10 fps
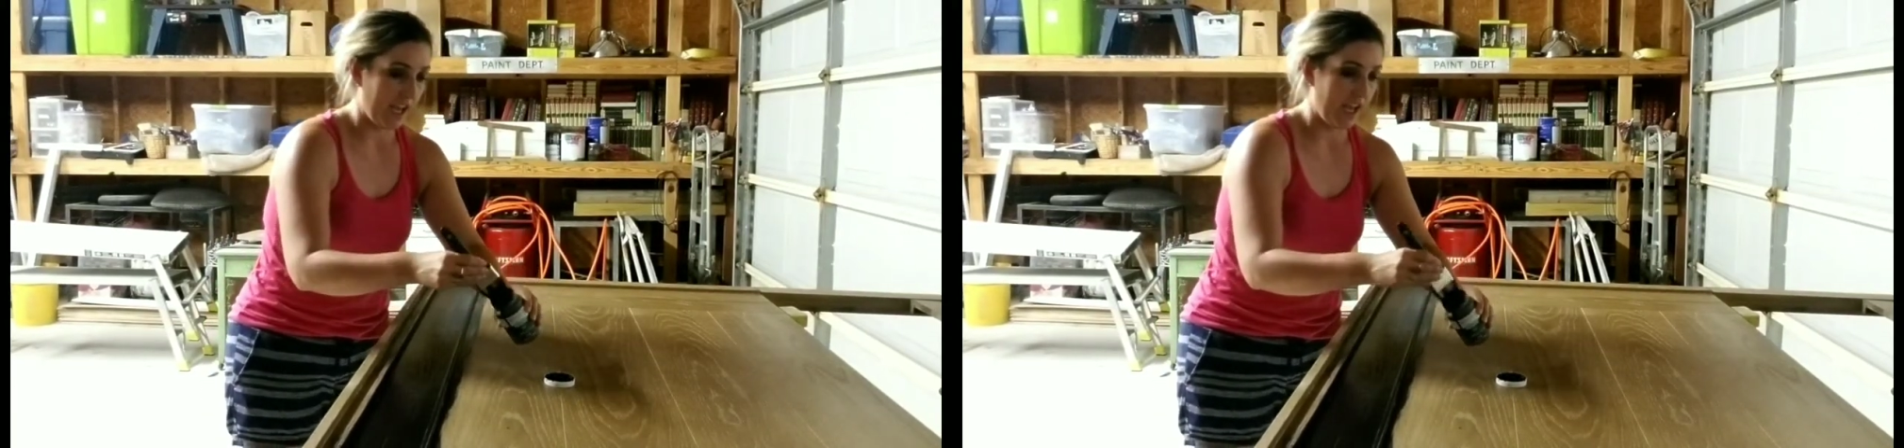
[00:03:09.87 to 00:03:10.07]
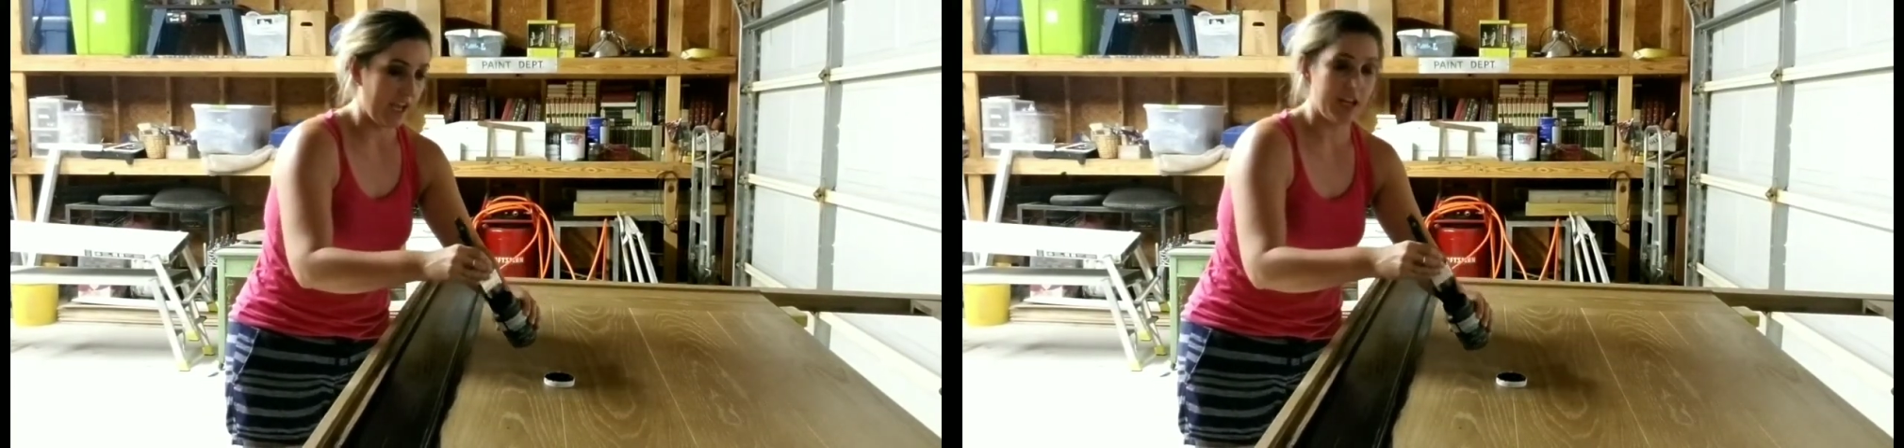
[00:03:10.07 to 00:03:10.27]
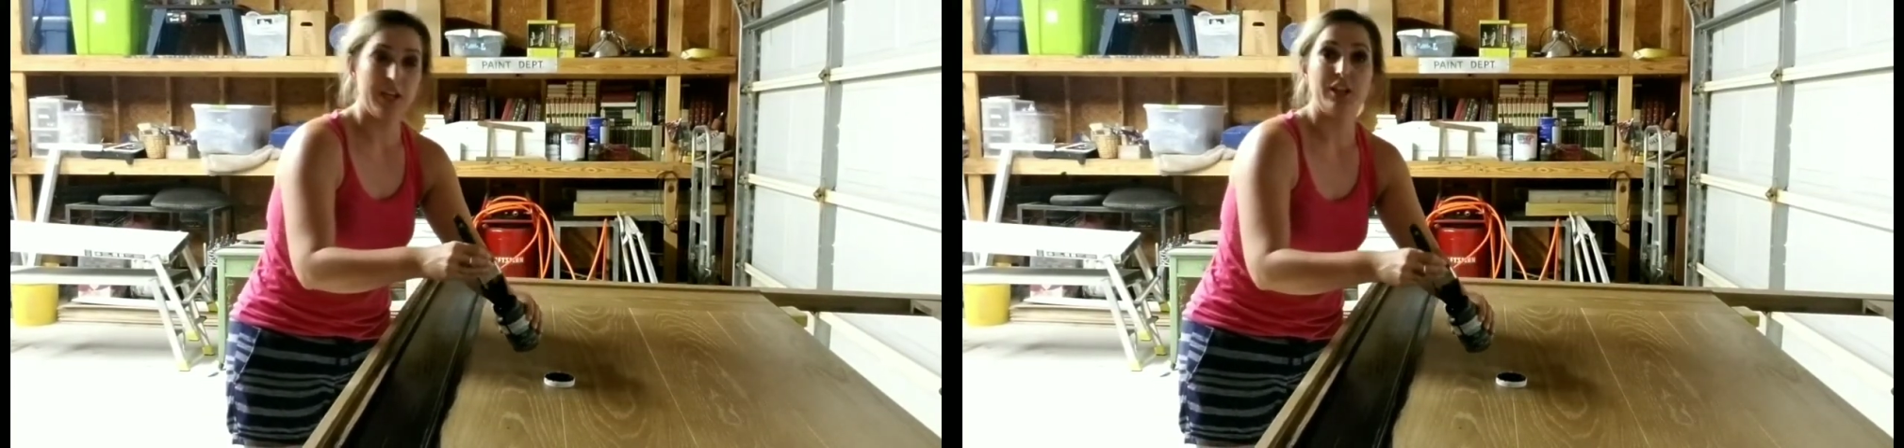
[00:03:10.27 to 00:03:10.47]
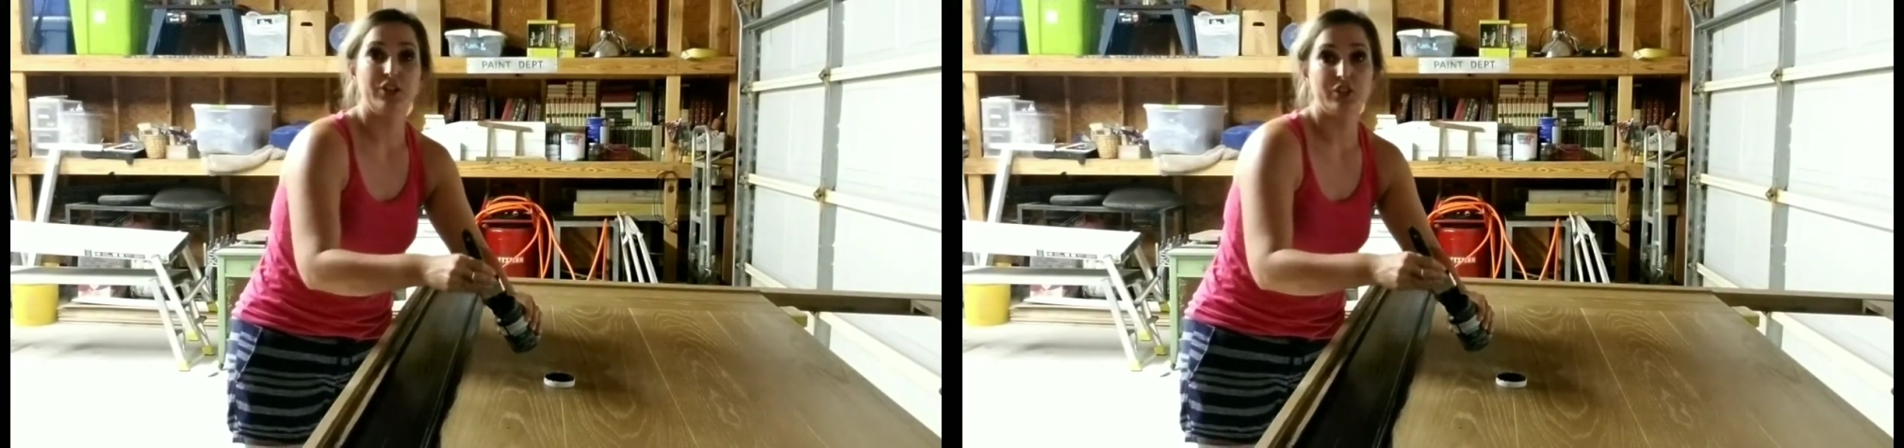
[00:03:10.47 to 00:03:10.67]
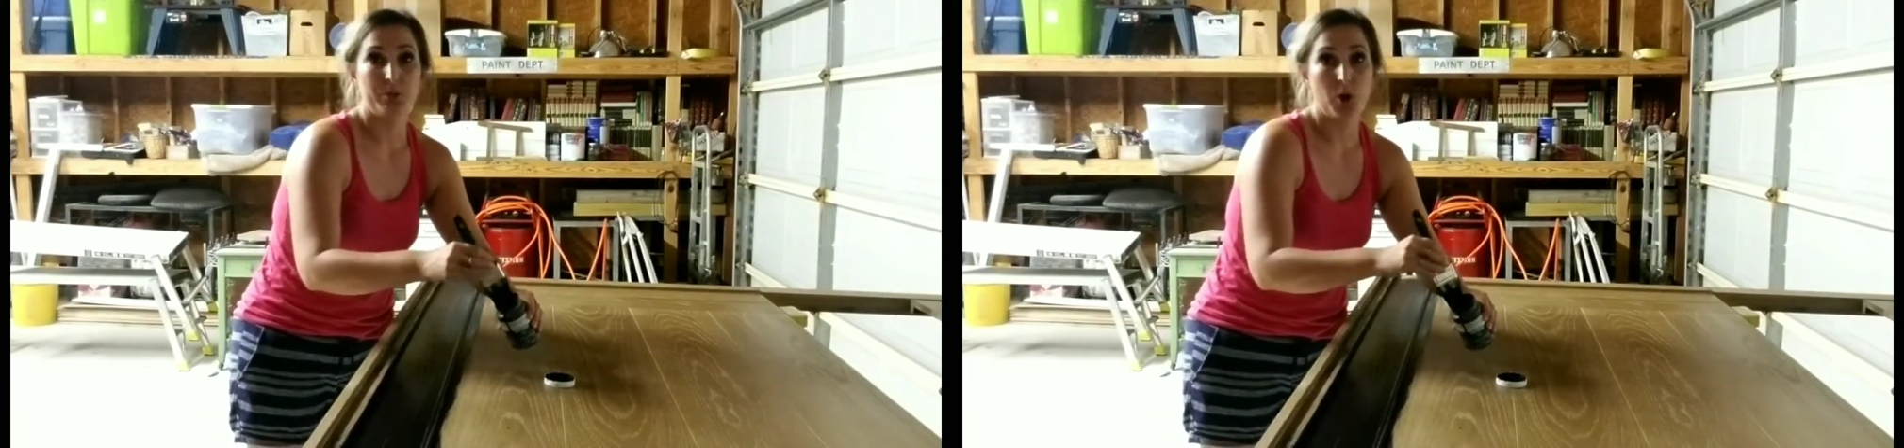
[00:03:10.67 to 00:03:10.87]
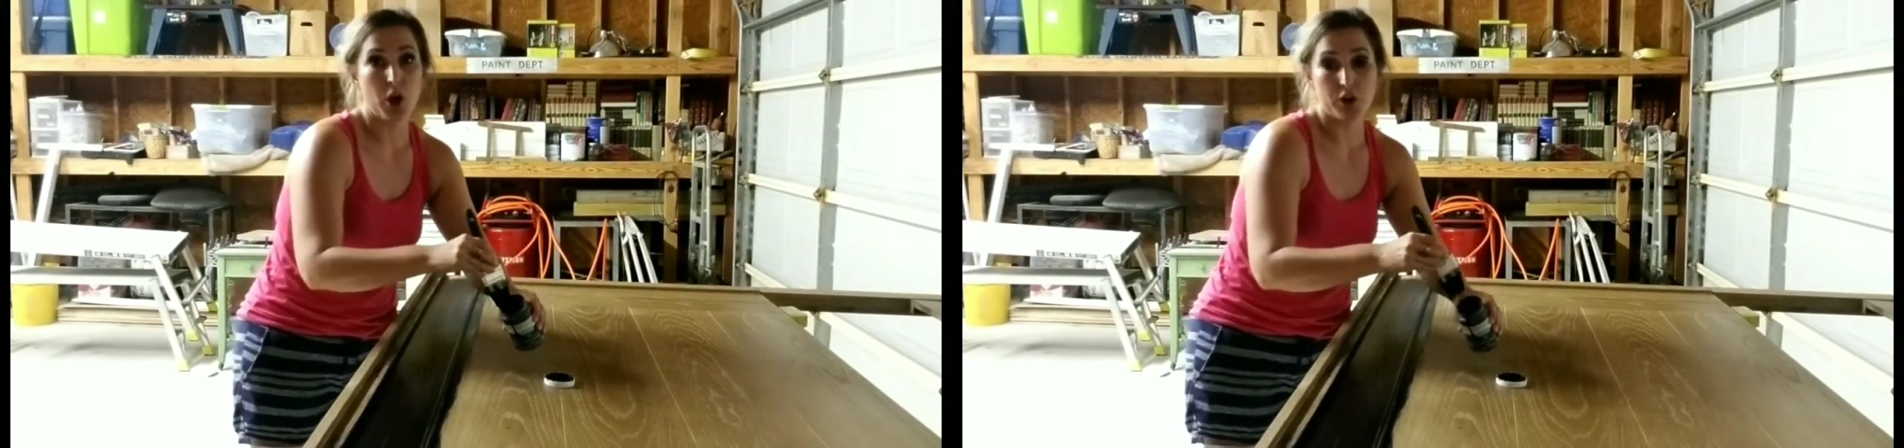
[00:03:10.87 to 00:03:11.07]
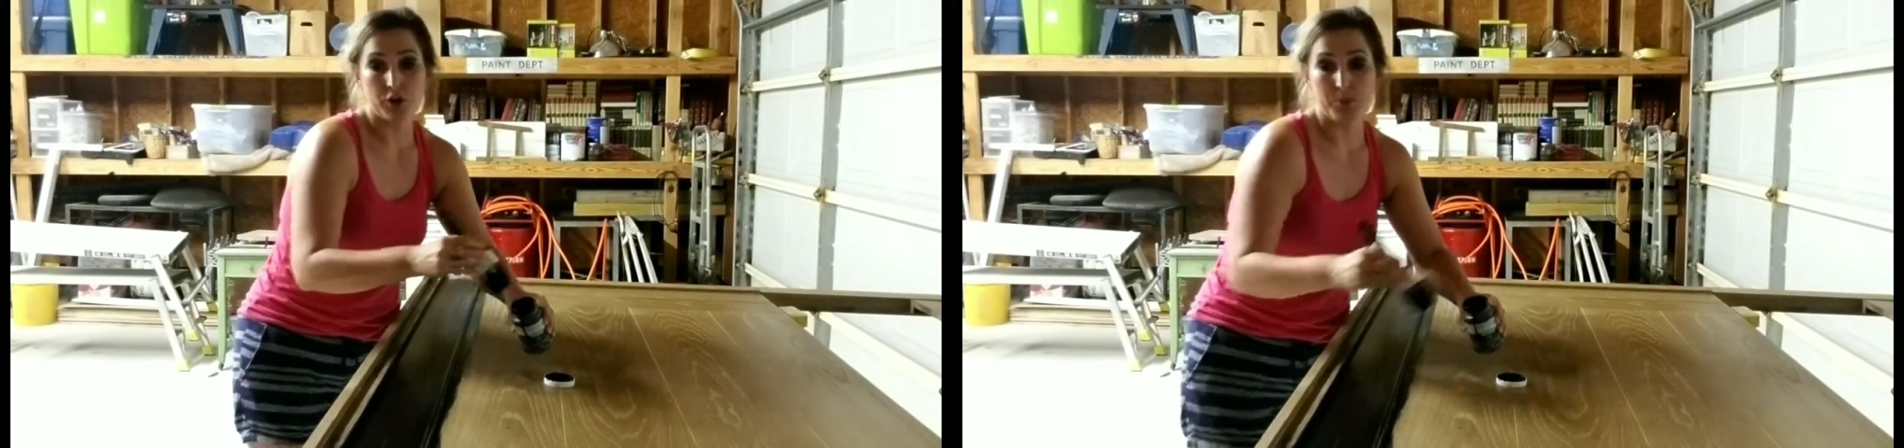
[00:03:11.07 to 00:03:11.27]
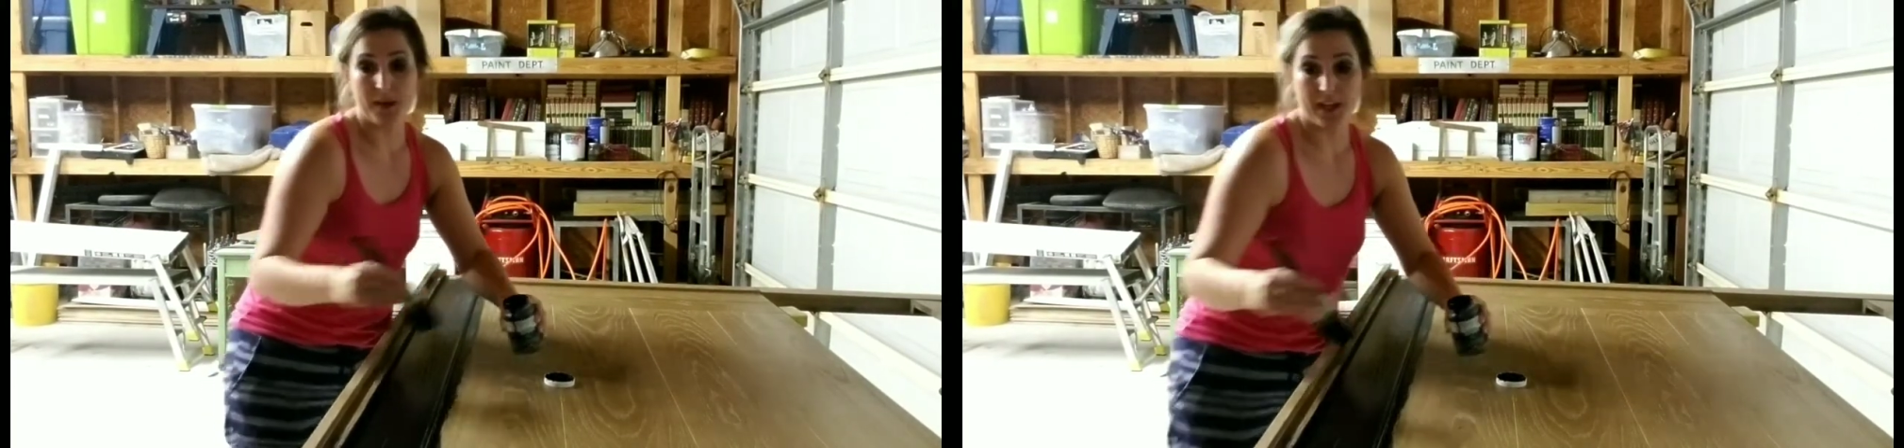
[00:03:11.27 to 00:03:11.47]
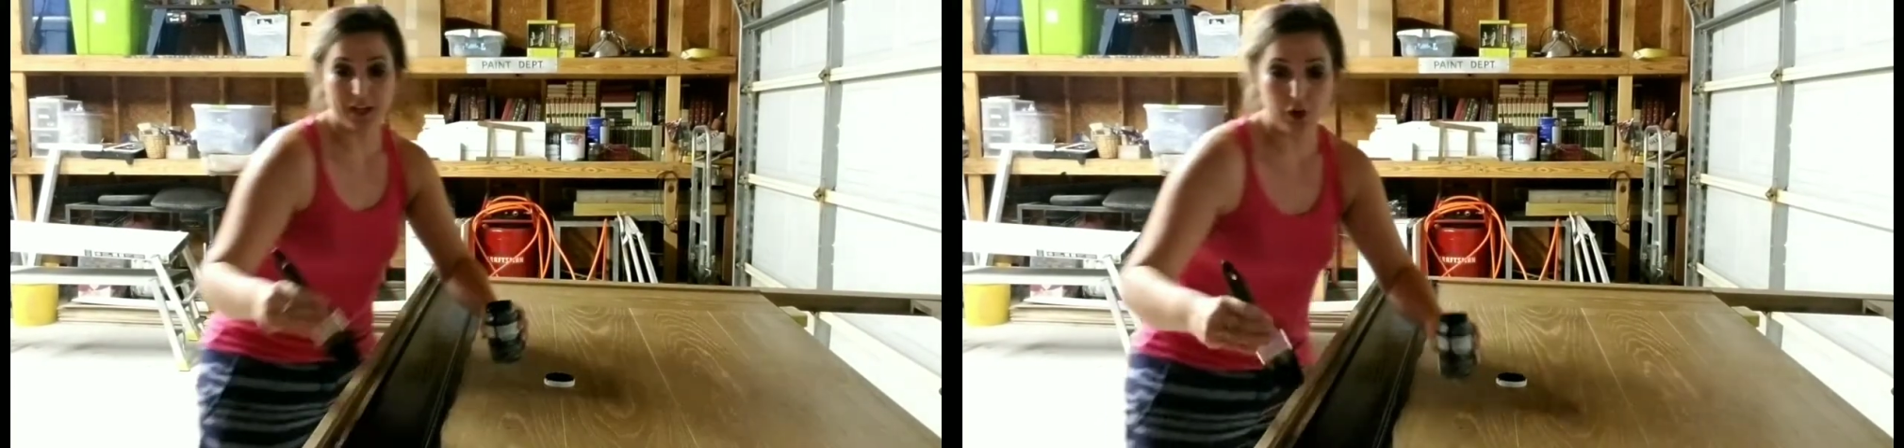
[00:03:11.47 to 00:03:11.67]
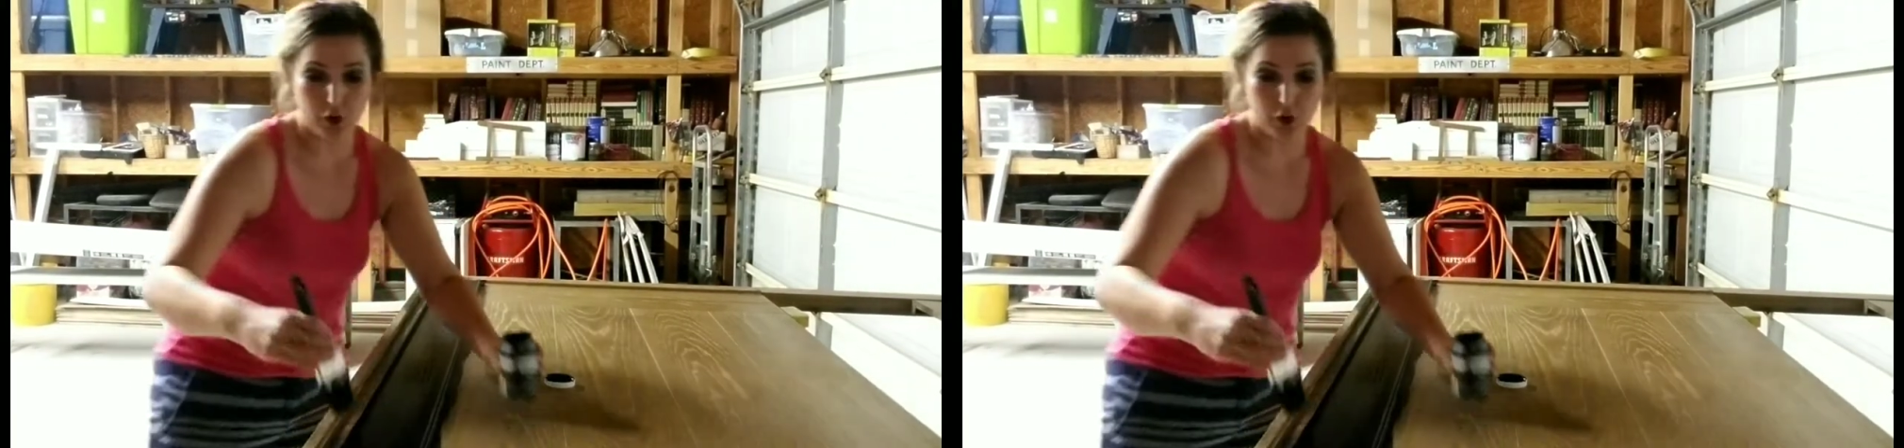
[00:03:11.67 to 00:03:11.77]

And tomorrow my